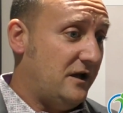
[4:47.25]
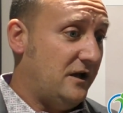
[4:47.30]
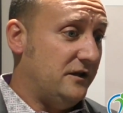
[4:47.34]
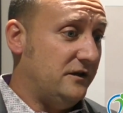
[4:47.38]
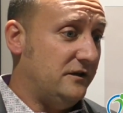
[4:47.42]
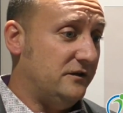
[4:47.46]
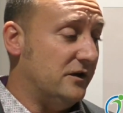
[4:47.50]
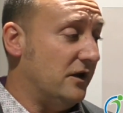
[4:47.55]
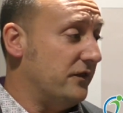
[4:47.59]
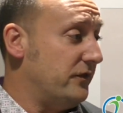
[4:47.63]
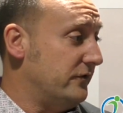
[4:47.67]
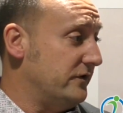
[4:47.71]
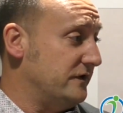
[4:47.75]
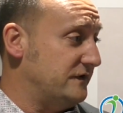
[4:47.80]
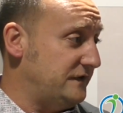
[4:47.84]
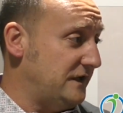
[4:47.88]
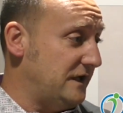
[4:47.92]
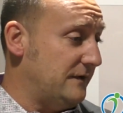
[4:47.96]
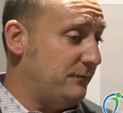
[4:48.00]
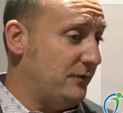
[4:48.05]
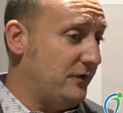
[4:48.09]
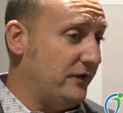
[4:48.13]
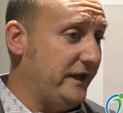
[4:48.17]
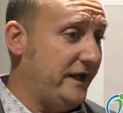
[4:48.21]
Another
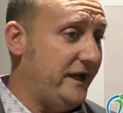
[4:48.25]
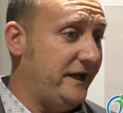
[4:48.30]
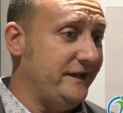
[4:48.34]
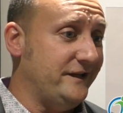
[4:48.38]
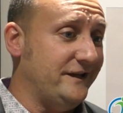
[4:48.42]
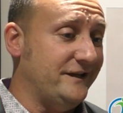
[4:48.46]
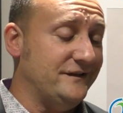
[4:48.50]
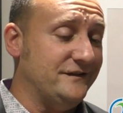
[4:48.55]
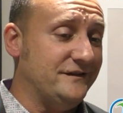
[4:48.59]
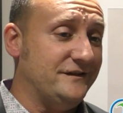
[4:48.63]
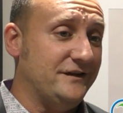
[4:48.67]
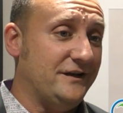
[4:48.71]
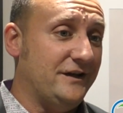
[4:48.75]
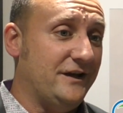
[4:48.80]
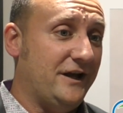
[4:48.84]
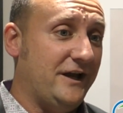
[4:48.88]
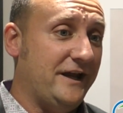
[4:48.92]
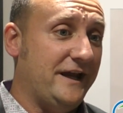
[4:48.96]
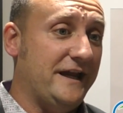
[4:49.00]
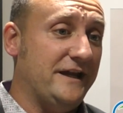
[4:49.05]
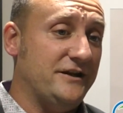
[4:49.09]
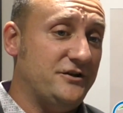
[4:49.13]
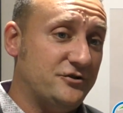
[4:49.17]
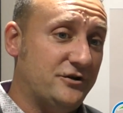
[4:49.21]
example of that is
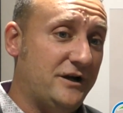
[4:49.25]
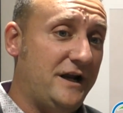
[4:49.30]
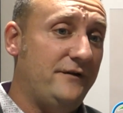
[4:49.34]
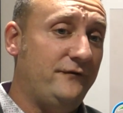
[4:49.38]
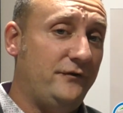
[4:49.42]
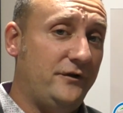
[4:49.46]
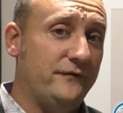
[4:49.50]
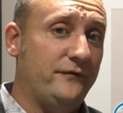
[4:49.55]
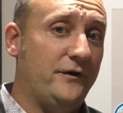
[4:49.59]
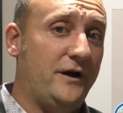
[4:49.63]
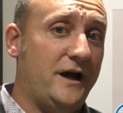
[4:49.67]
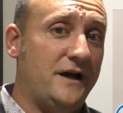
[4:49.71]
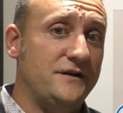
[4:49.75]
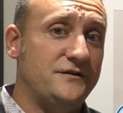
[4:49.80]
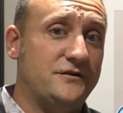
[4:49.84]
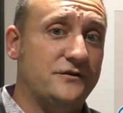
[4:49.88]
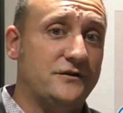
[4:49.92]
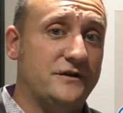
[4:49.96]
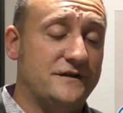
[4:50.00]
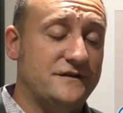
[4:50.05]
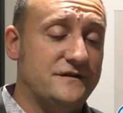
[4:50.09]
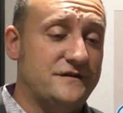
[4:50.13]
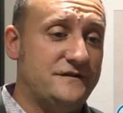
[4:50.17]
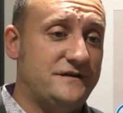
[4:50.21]
a travel advisor
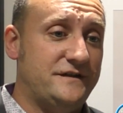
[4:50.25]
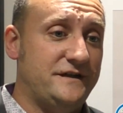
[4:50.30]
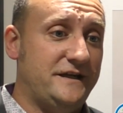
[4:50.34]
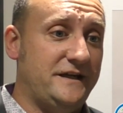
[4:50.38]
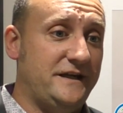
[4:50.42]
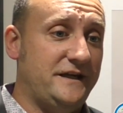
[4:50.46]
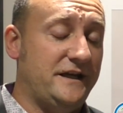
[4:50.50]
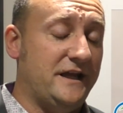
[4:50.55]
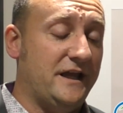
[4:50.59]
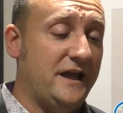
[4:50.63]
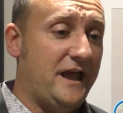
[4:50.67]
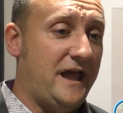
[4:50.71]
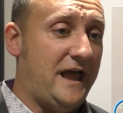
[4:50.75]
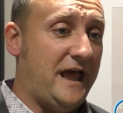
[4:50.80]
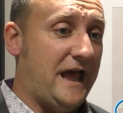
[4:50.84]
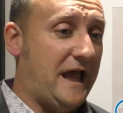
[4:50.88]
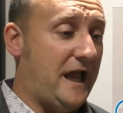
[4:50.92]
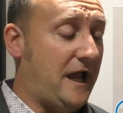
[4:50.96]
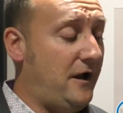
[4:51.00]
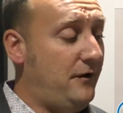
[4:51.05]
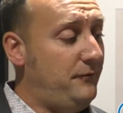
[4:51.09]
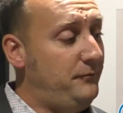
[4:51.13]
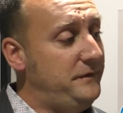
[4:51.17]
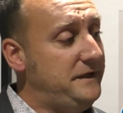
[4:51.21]
can see
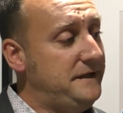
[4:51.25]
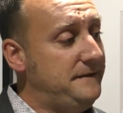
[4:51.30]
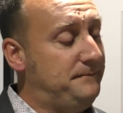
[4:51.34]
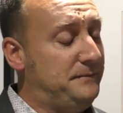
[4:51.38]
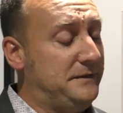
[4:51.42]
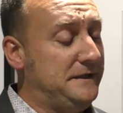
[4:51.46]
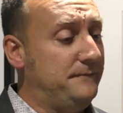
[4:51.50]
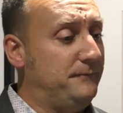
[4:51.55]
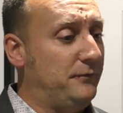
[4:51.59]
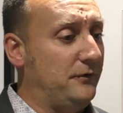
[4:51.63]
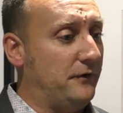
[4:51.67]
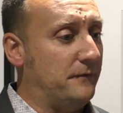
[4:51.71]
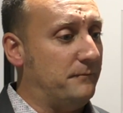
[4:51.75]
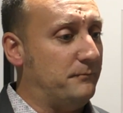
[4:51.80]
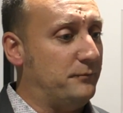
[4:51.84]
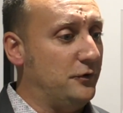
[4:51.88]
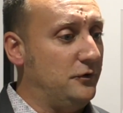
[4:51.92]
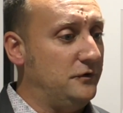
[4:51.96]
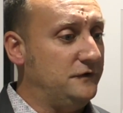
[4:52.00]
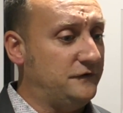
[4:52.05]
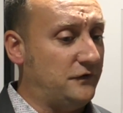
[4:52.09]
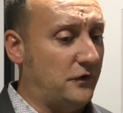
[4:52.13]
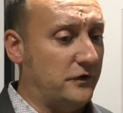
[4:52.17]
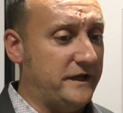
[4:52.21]
how many people are
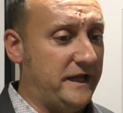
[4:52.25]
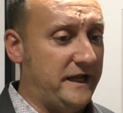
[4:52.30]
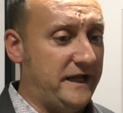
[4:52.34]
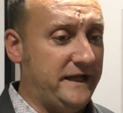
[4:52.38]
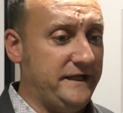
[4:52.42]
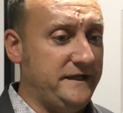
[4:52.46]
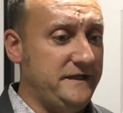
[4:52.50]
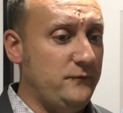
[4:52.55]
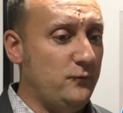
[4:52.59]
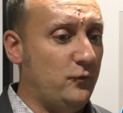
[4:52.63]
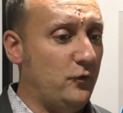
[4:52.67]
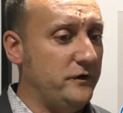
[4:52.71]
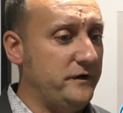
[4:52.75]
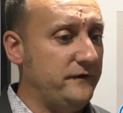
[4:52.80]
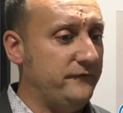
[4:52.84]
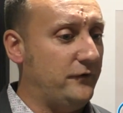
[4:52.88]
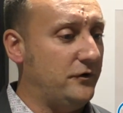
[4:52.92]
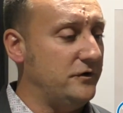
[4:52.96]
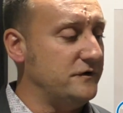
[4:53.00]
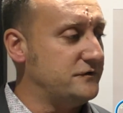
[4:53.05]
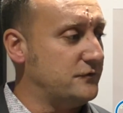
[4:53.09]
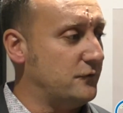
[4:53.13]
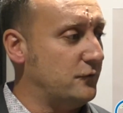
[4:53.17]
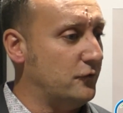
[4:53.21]
booked on any one of
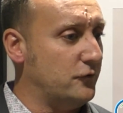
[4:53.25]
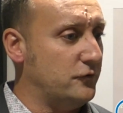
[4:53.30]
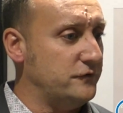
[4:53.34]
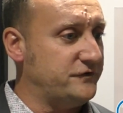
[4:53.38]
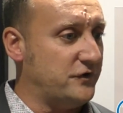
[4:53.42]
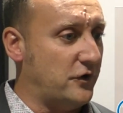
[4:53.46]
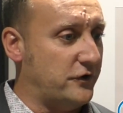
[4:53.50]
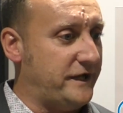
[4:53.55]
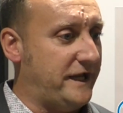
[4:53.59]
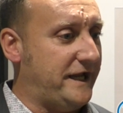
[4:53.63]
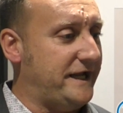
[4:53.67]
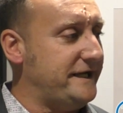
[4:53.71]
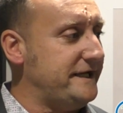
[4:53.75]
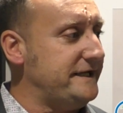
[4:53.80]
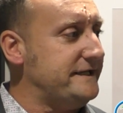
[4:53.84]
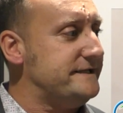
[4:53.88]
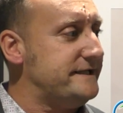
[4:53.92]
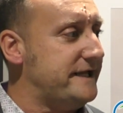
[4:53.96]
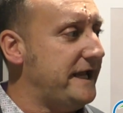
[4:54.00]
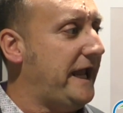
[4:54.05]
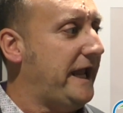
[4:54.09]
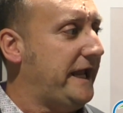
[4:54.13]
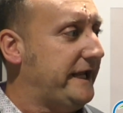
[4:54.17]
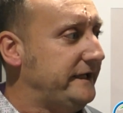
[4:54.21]
our tours on any
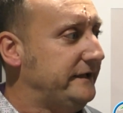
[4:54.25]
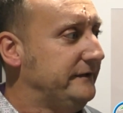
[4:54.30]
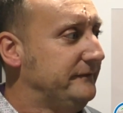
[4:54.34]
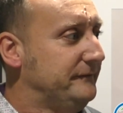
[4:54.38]
day.